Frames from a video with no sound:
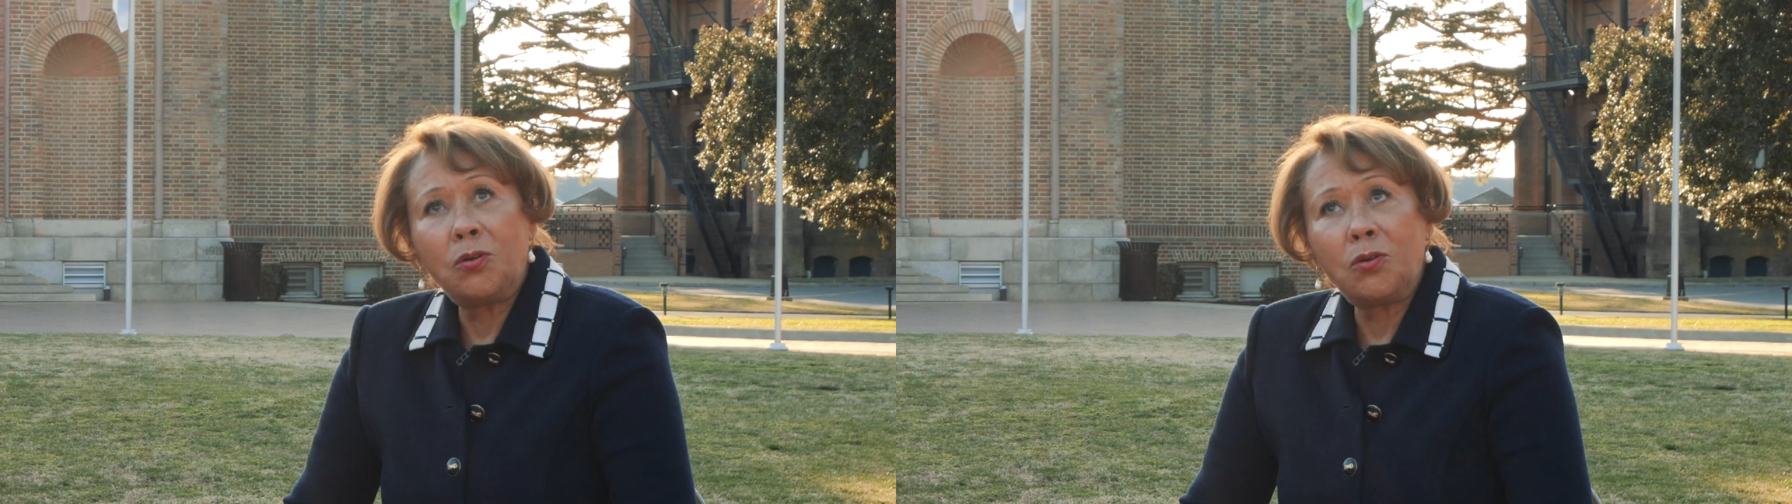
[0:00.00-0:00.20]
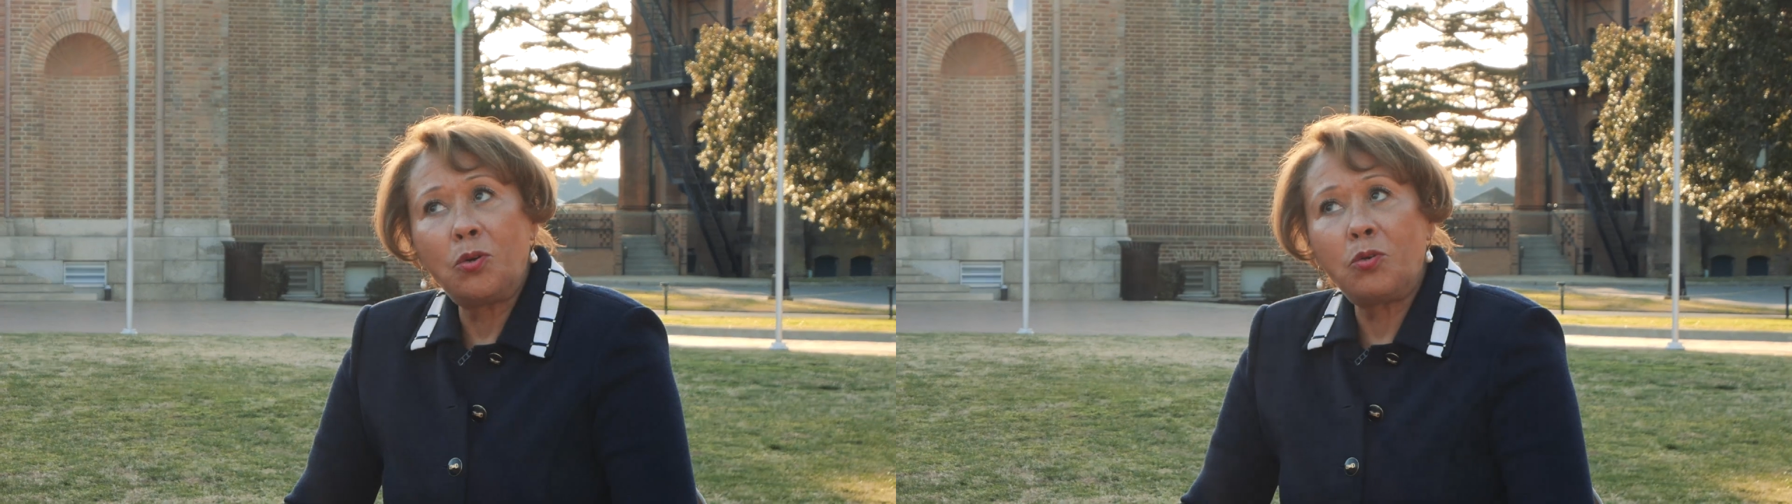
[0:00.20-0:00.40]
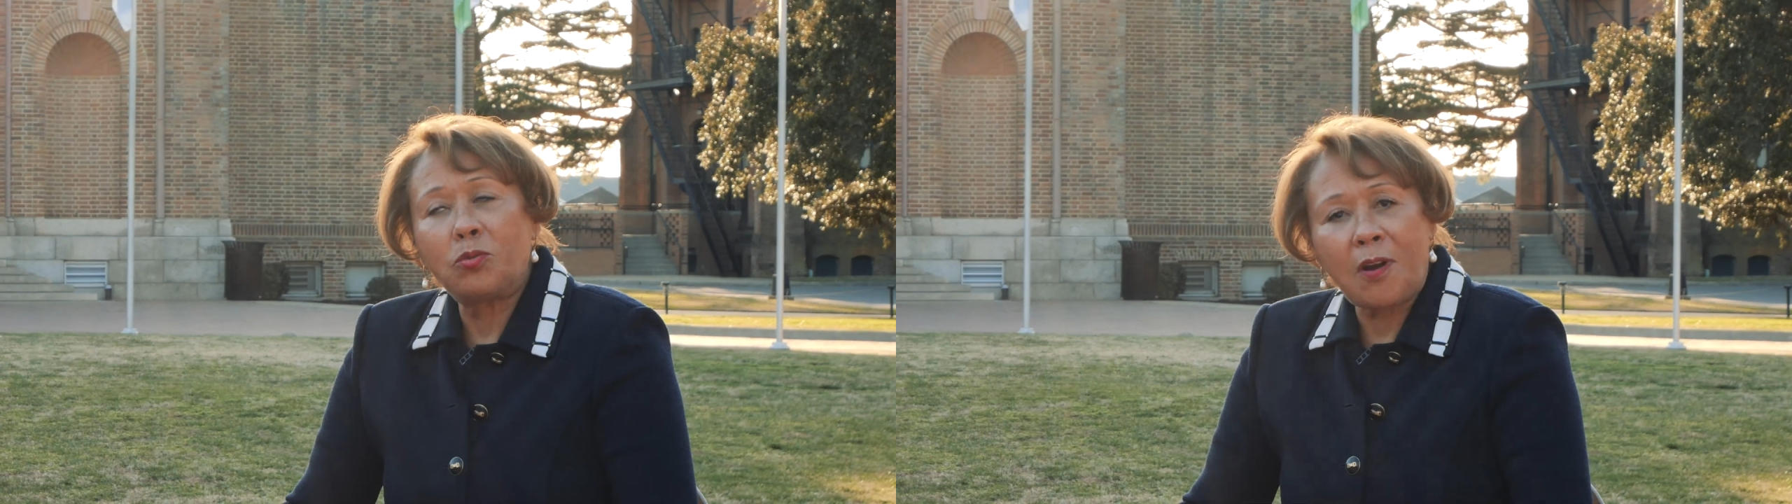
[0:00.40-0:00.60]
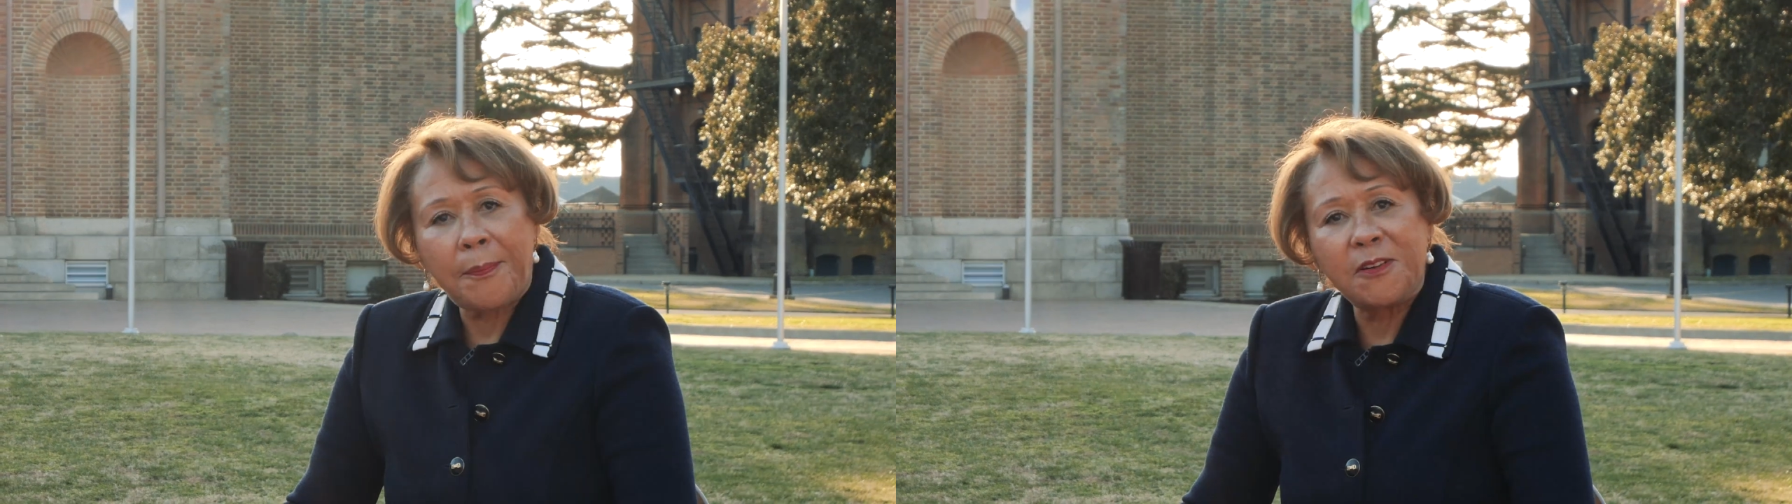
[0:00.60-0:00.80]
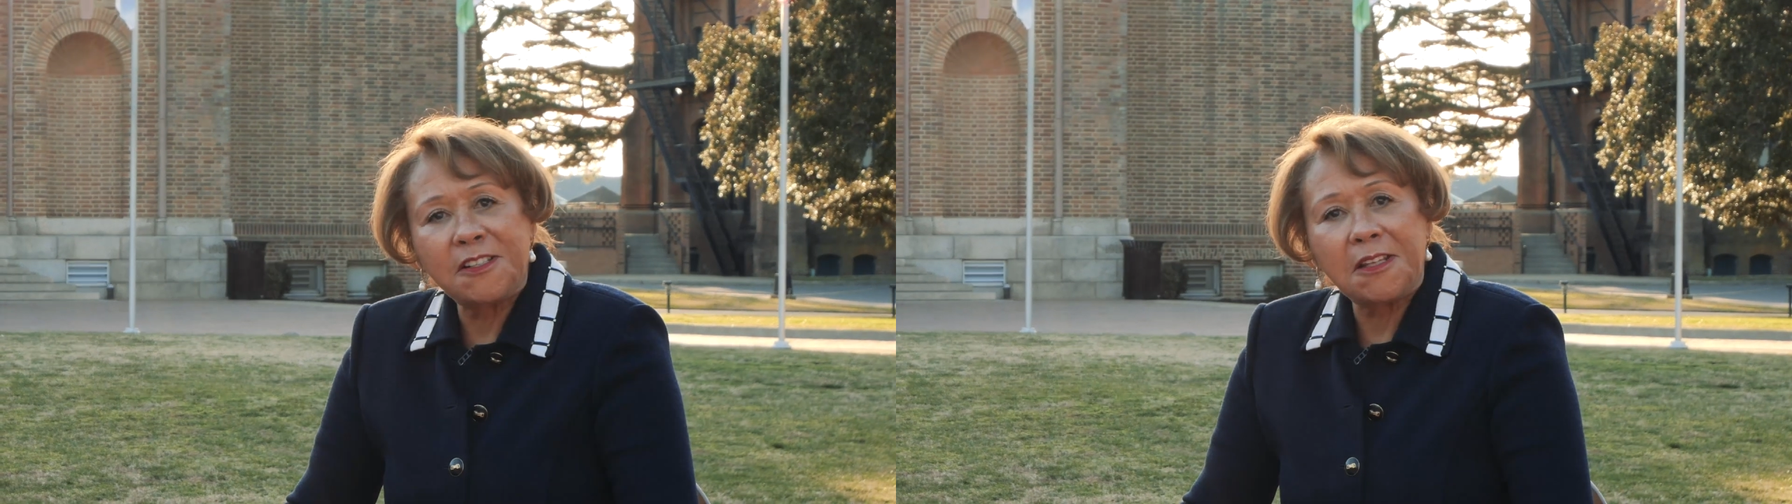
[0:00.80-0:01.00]
who
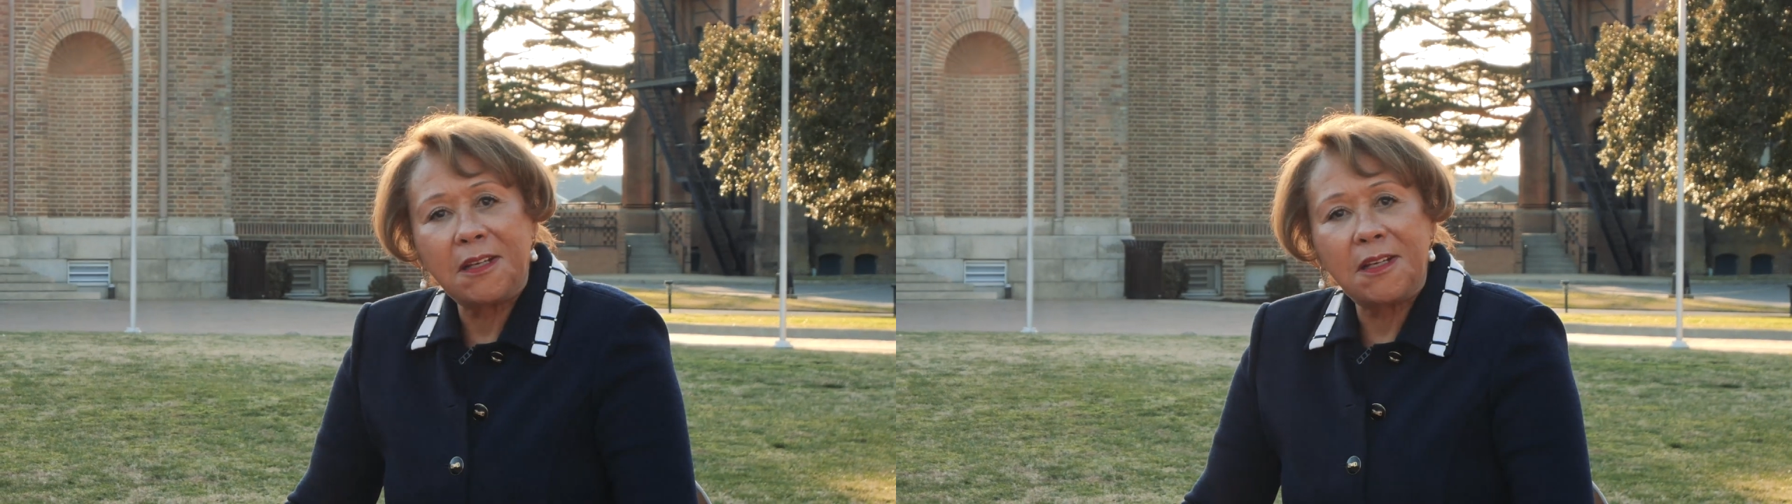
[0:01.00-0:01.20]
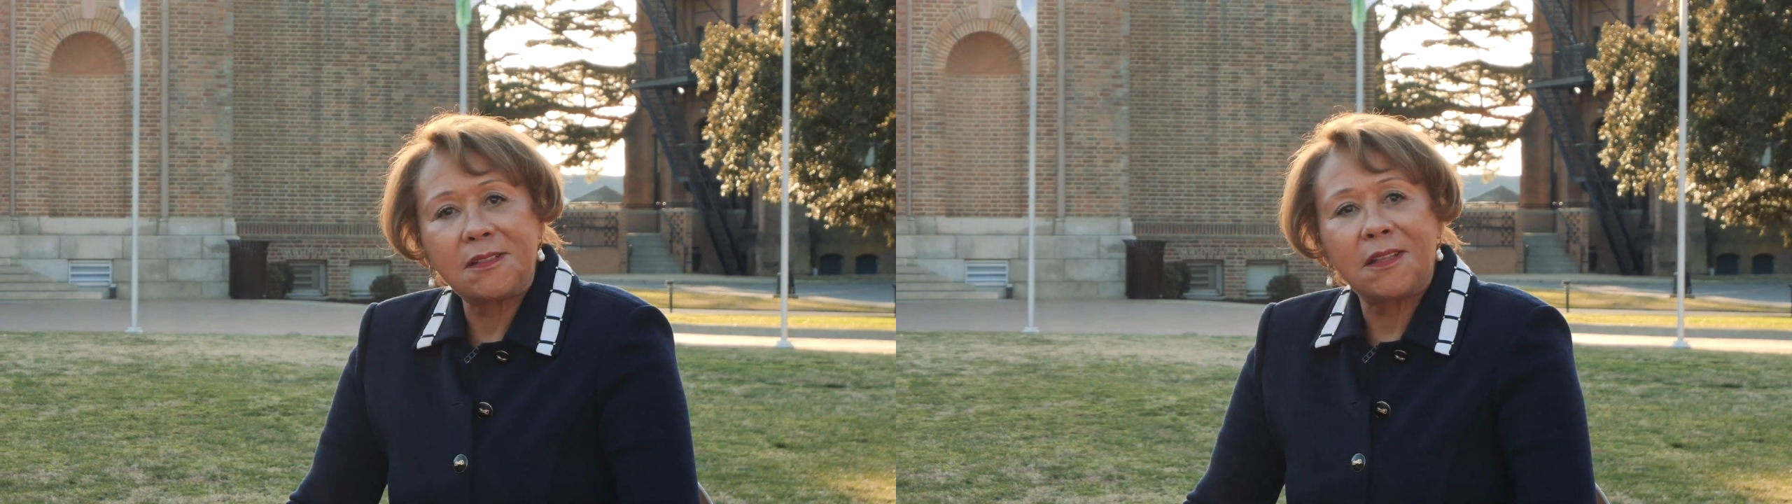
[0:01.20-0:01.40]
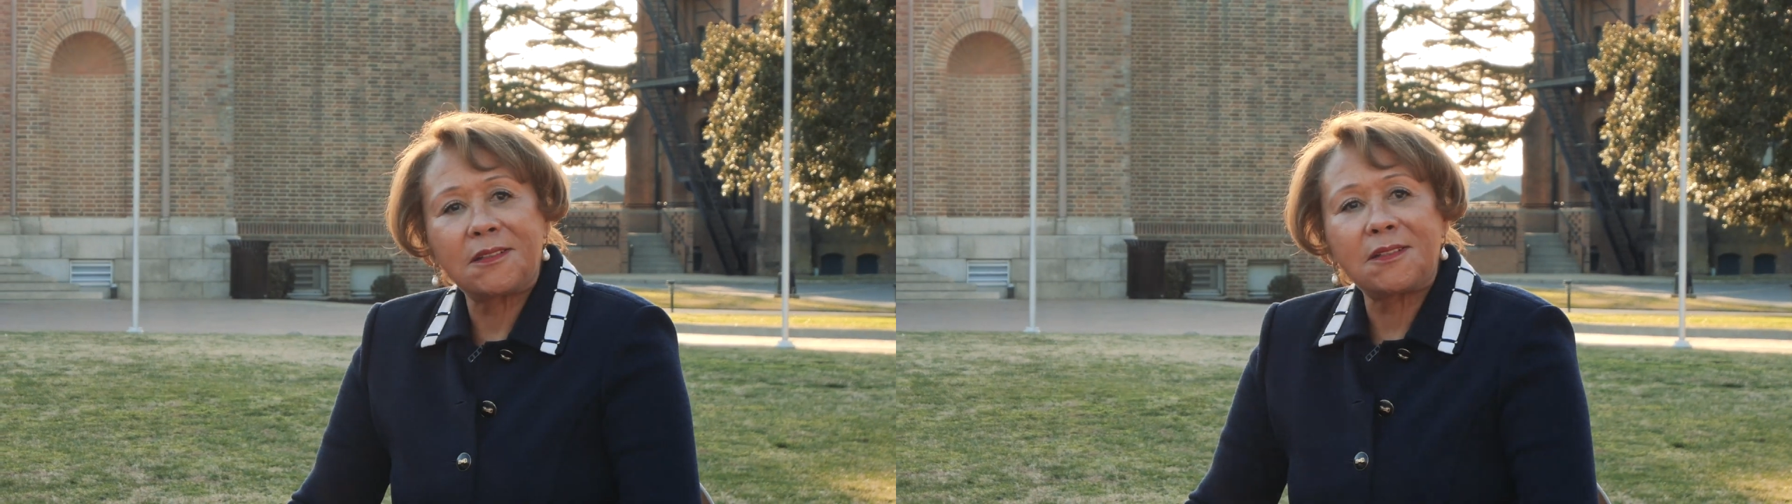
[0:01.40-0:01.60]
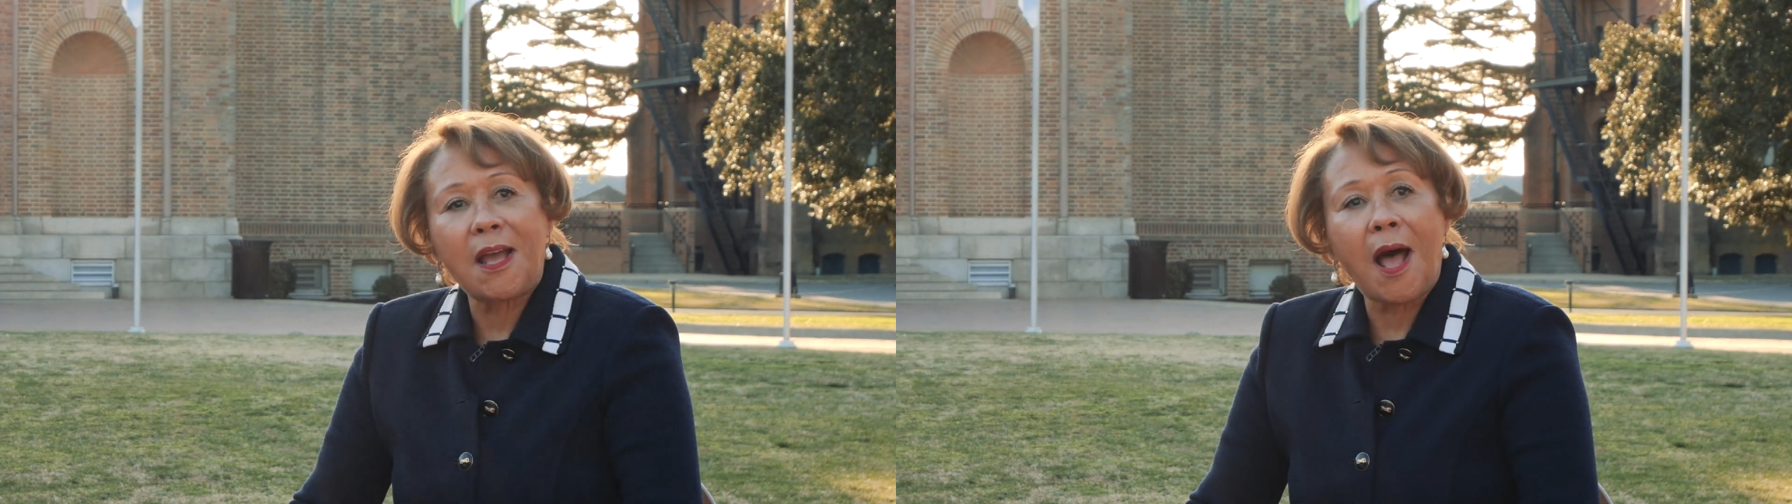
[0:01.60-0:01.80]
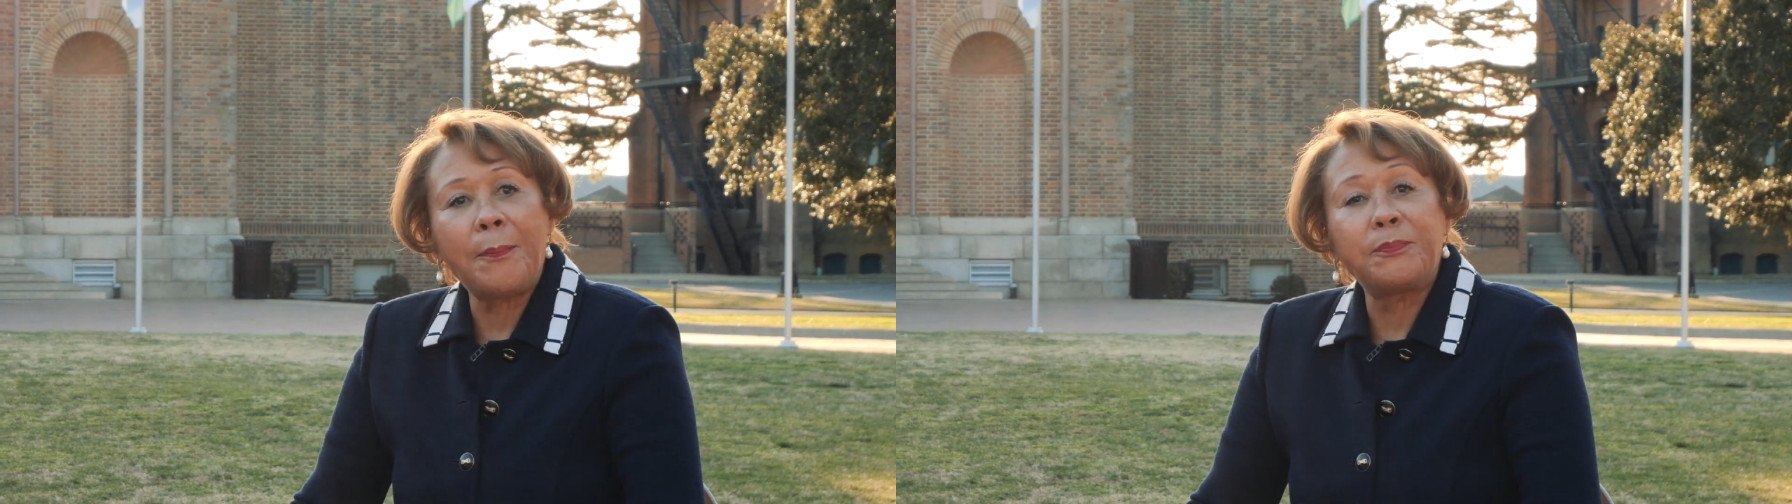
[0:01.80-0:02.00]
represented the
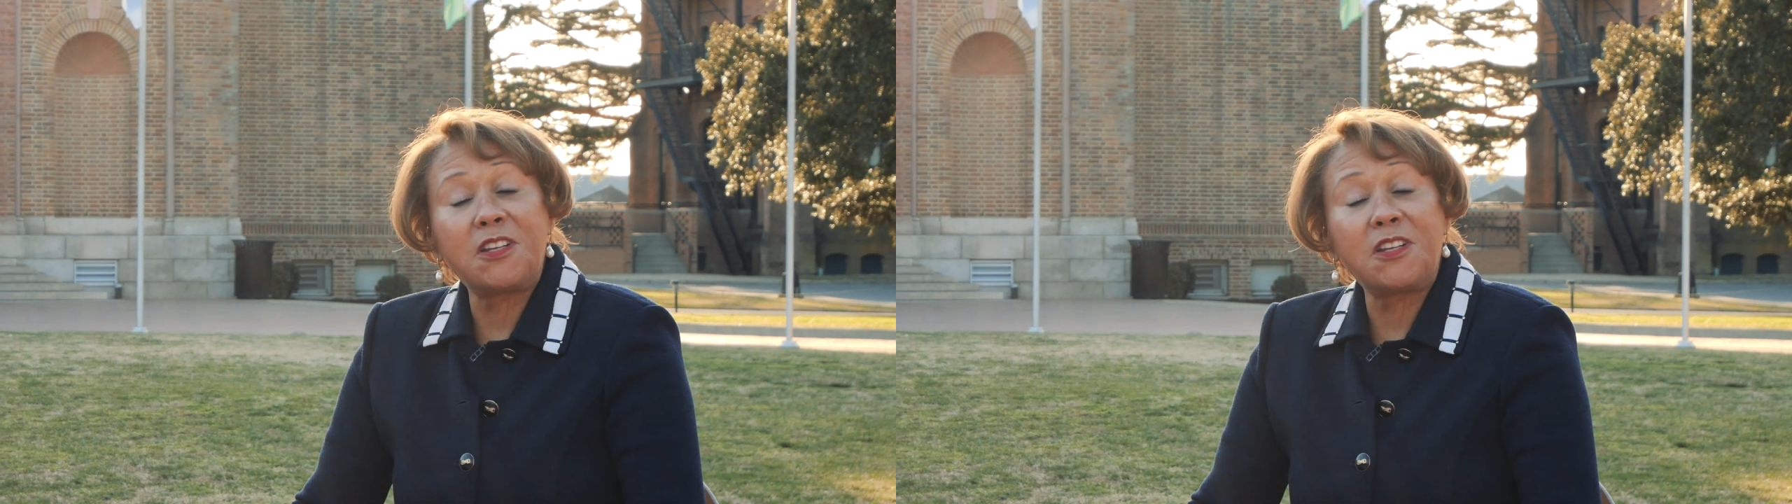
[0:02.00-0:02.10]
top